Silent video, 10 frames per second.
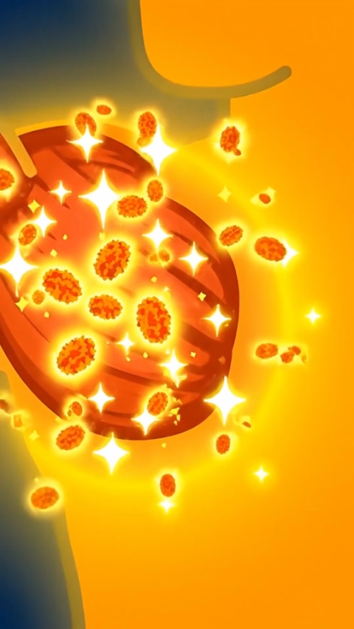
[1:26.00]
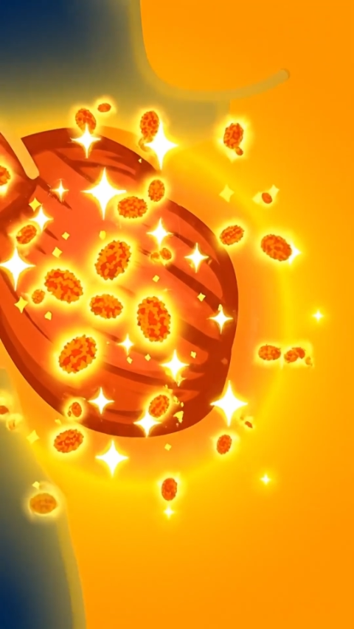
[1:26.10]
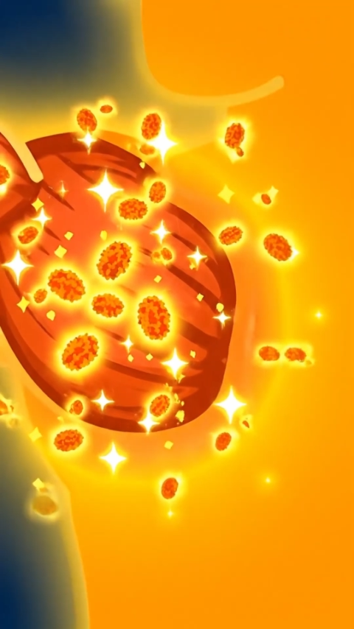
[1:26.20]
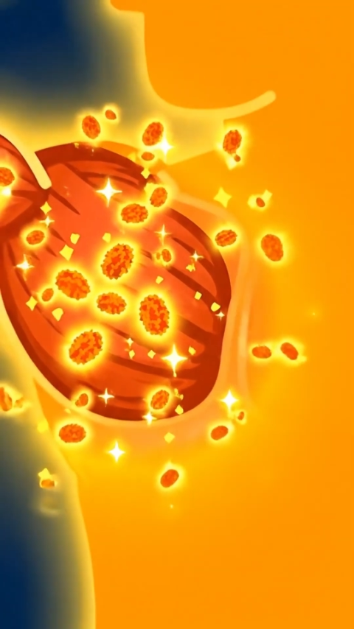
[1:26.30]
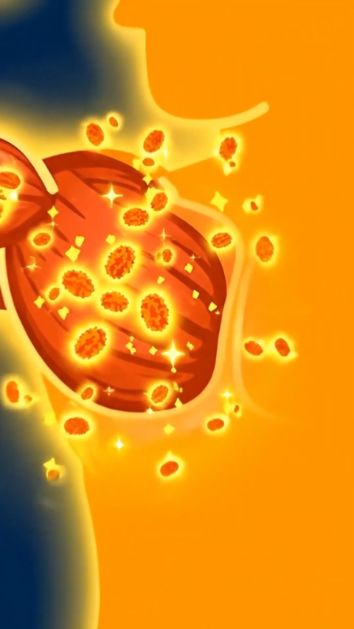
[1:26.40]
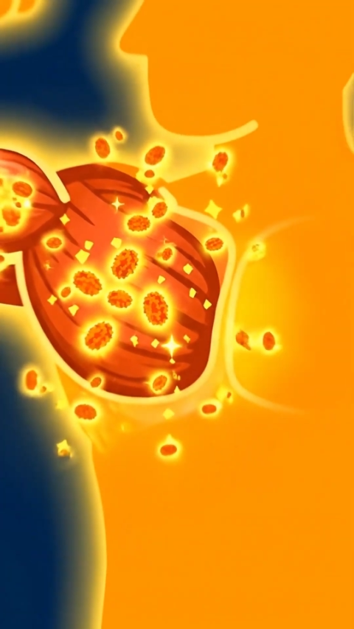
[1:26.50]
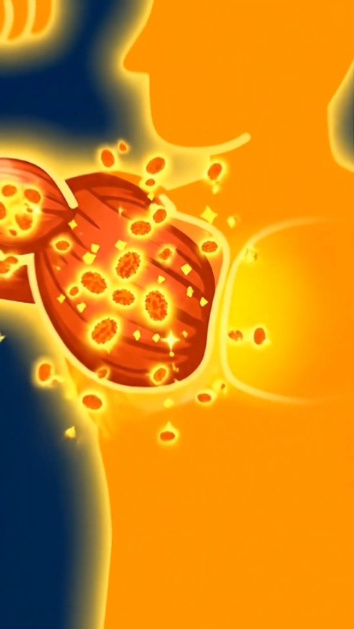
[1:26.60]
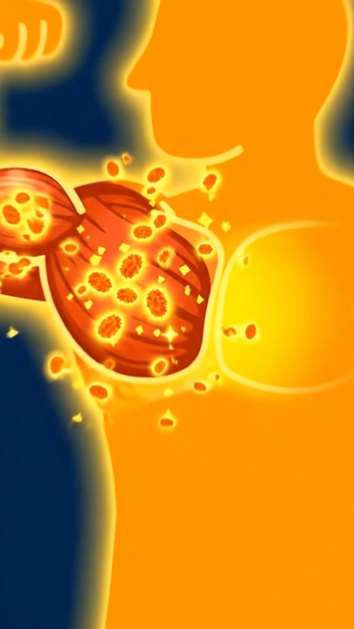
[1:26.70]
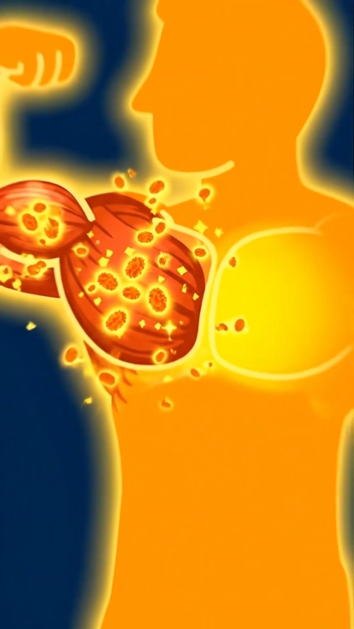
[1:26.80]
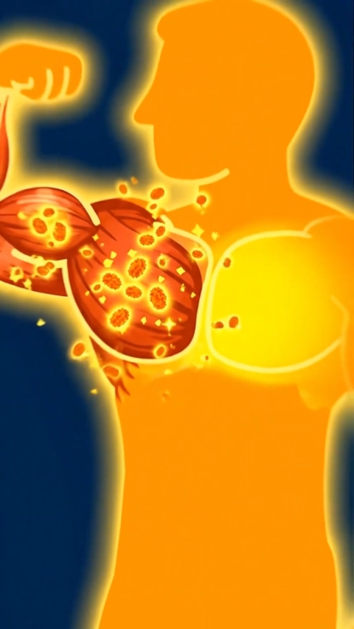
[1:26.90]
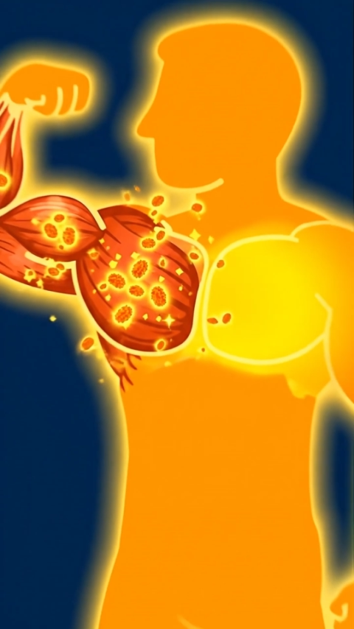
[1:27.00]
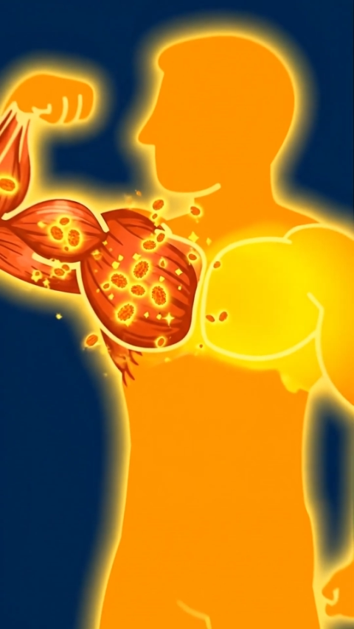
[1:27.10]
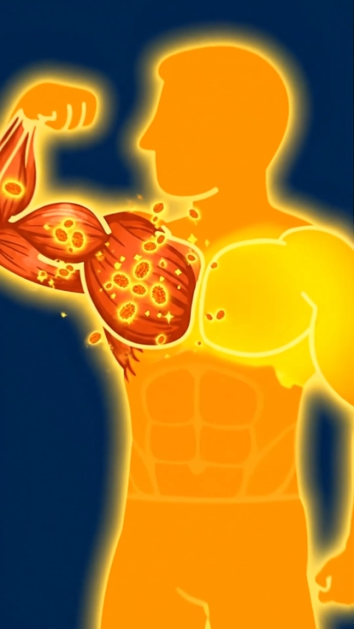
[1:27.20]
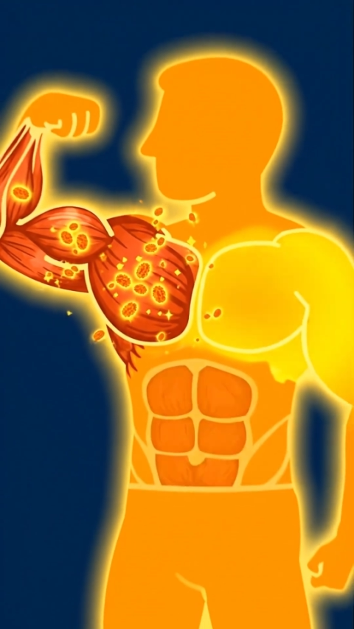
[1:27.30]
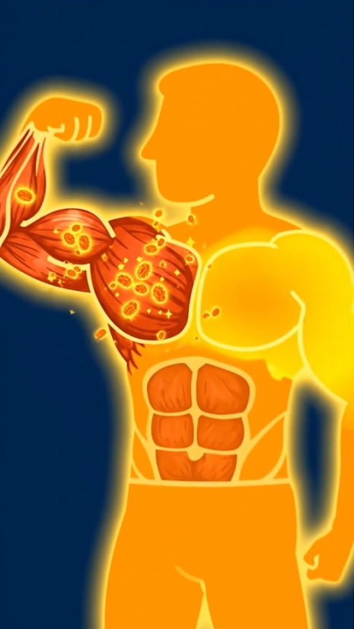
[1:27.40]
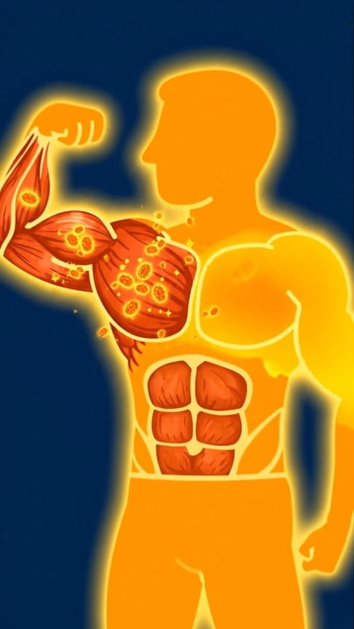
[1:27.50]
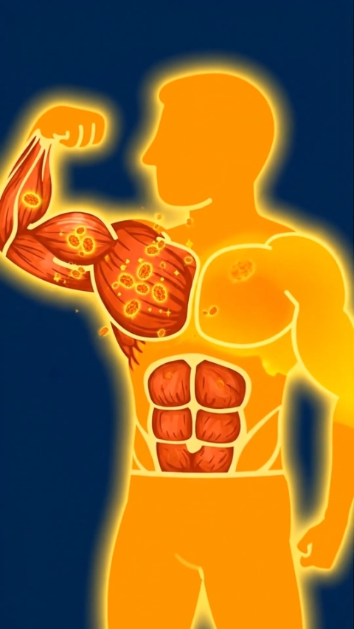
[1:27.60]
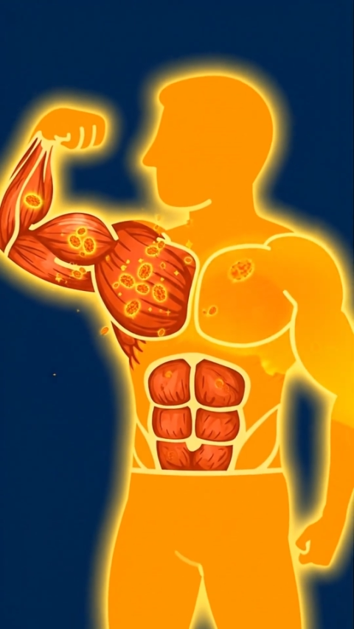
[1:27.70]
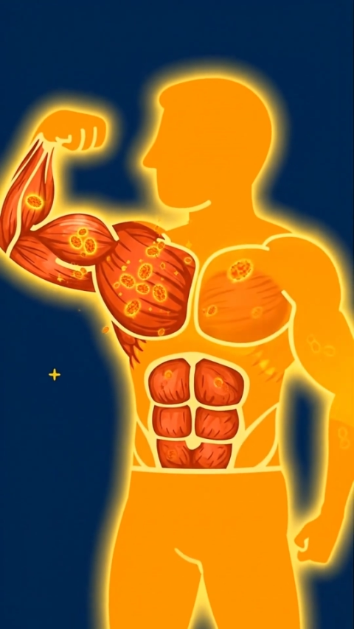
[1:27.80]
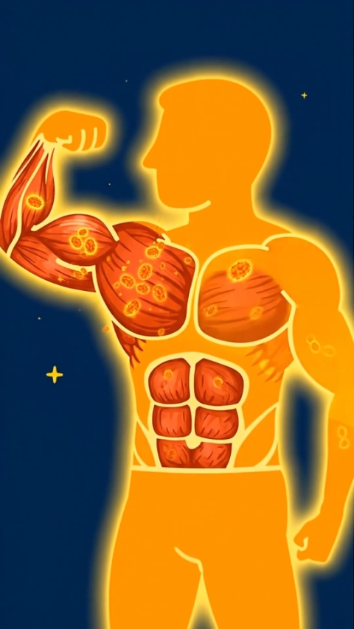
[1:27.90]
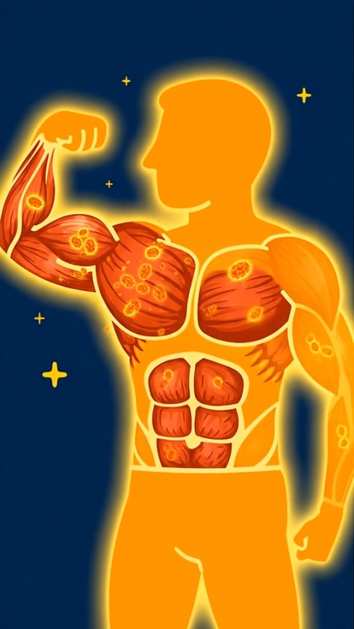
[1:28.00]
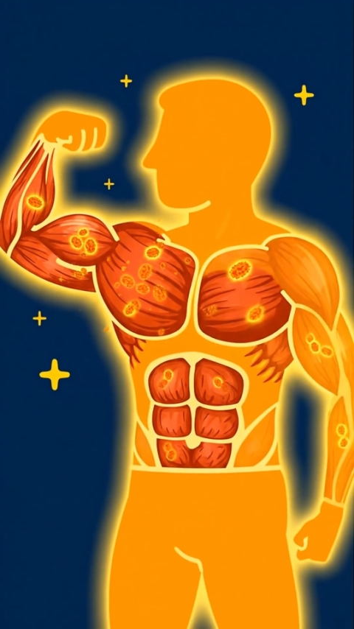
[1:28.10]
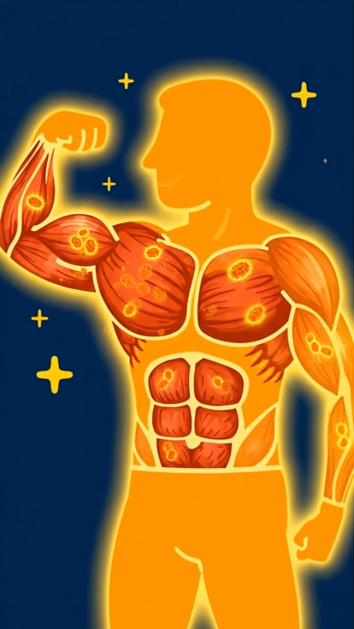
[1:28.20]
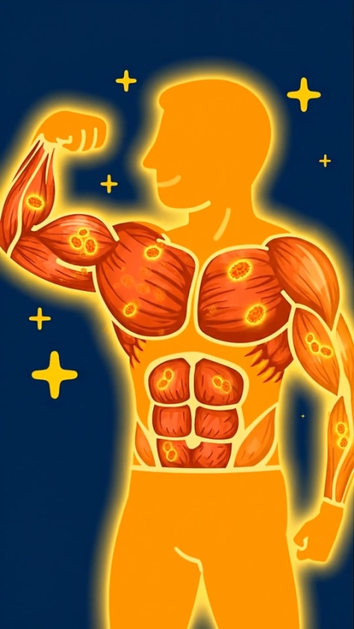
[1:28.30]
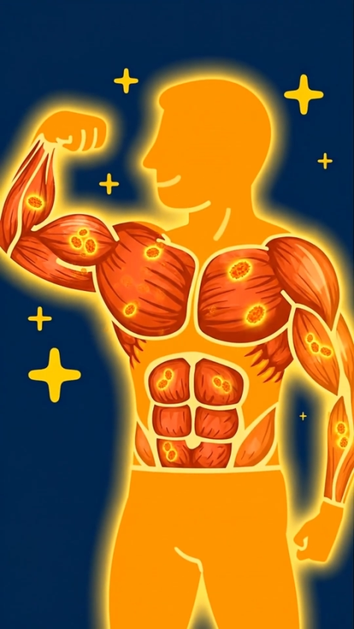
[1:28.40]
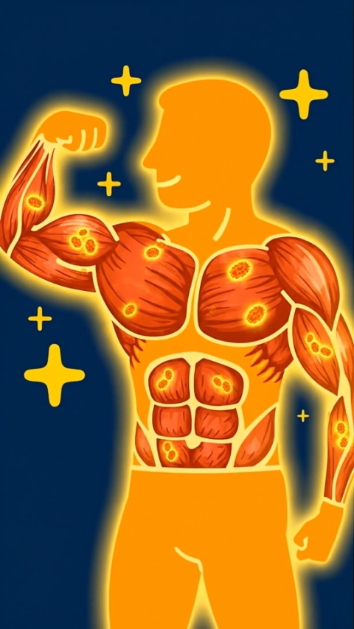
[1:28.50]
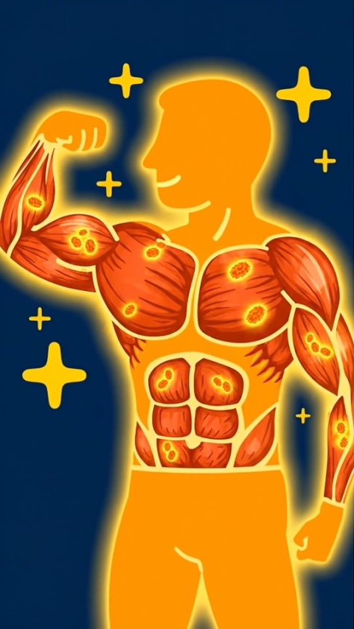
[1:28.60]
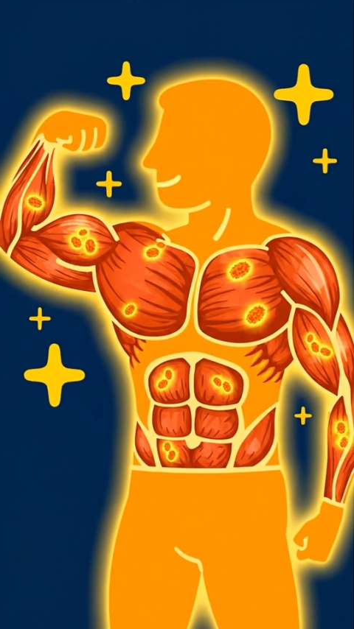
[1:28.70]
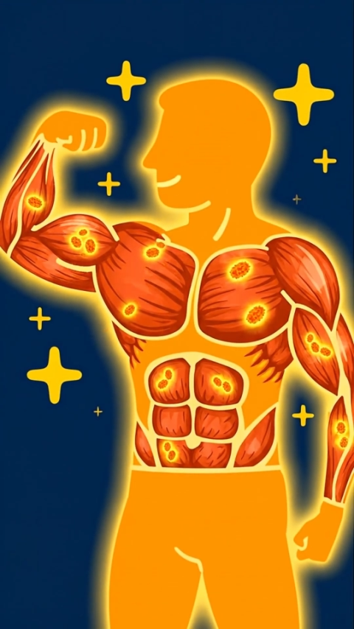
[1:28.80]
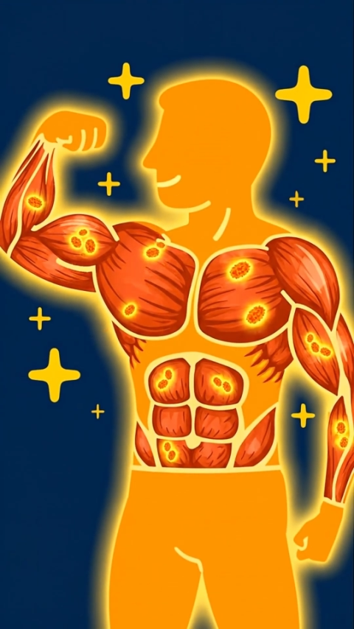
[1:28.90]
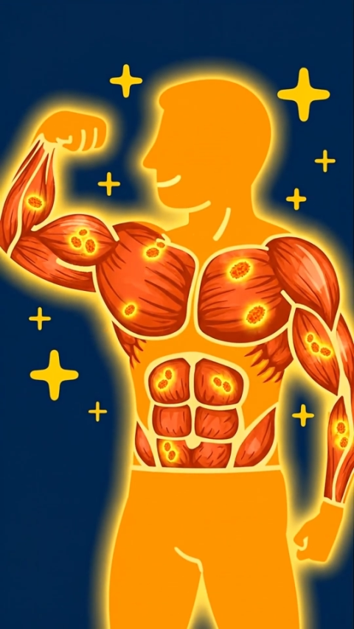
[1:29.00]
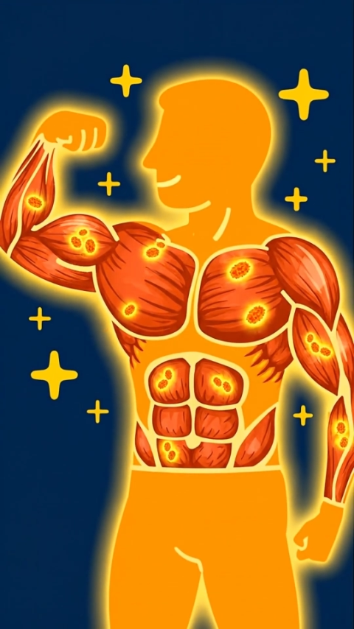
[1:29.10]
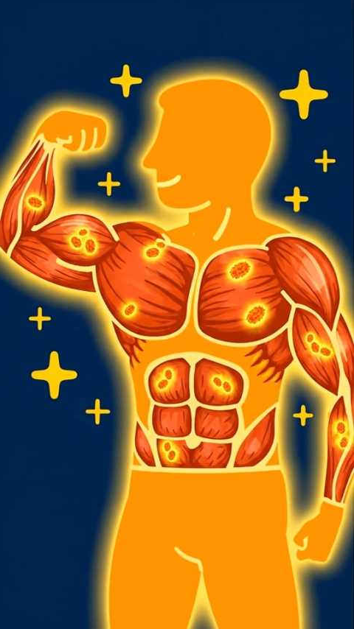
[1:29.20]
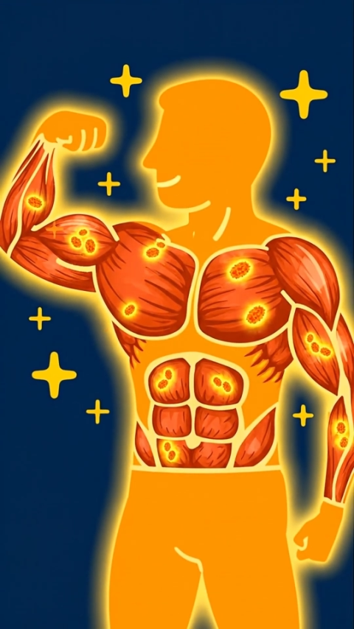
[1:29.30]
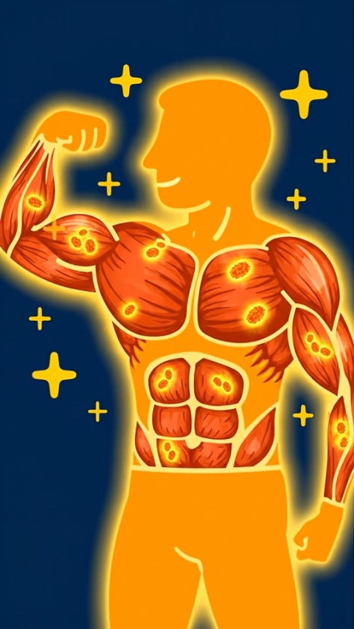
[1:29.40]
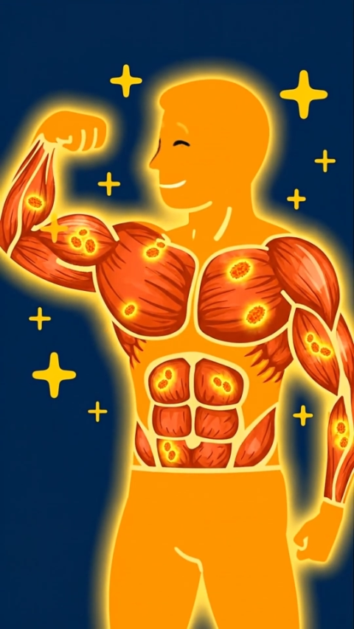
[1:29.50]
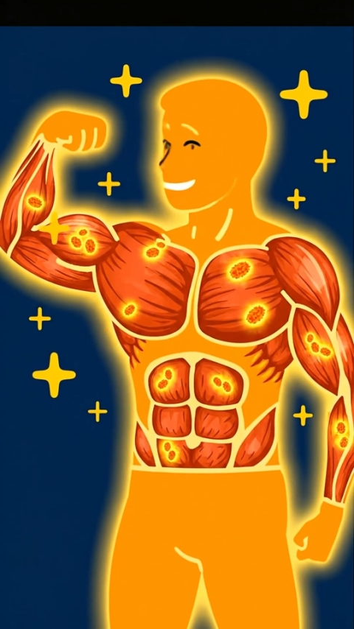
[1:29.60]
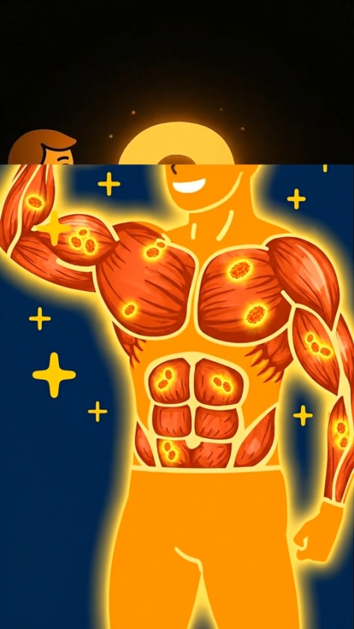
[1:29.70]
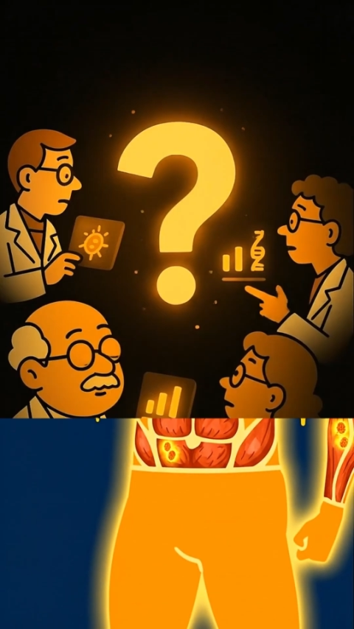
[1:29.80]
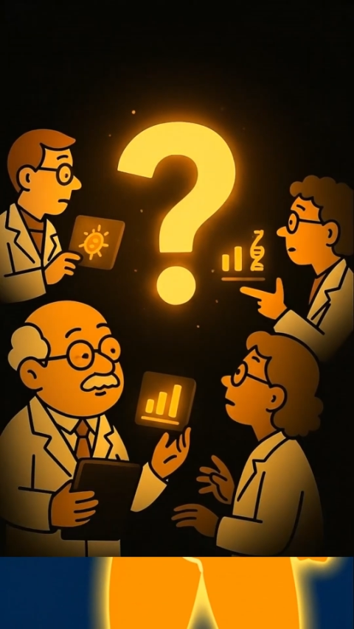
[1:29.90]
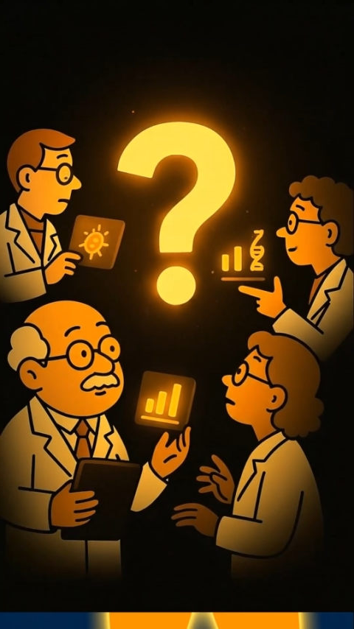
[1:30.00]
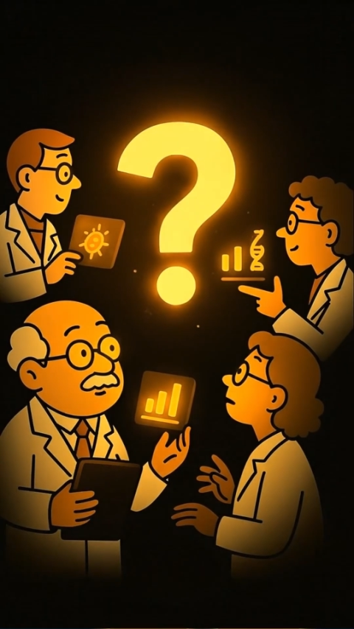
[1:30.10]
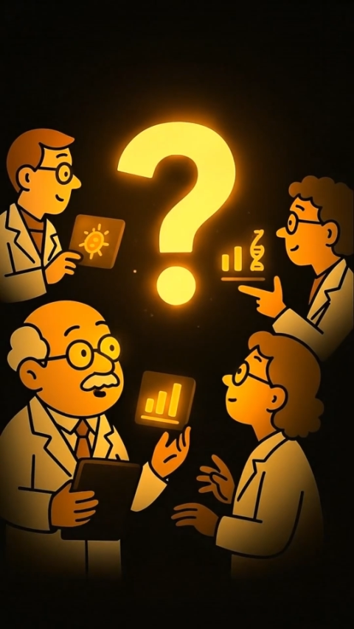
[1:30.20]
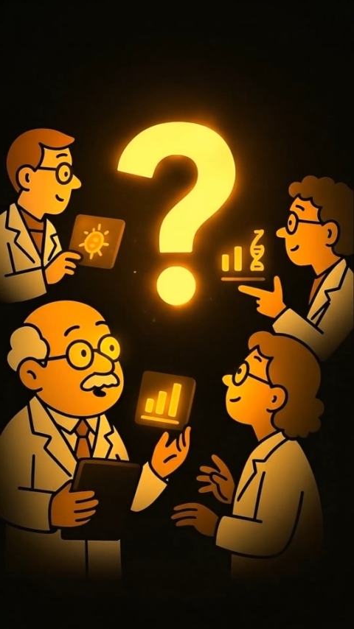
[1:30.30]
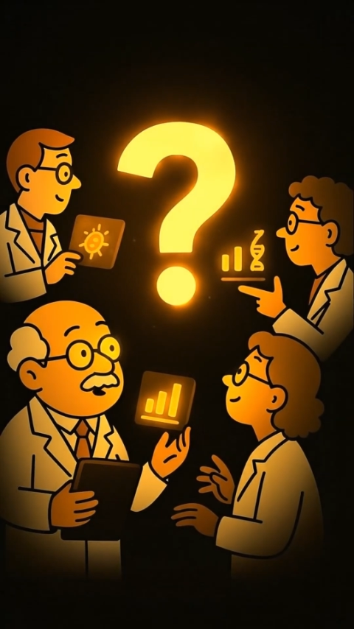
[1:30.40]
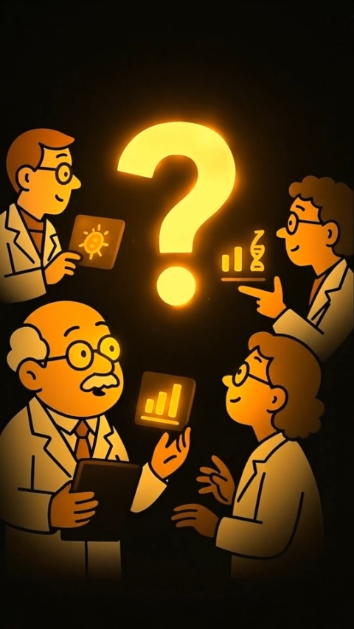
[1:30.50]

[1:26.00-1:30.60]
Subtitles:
Nobody's mouth can be seen.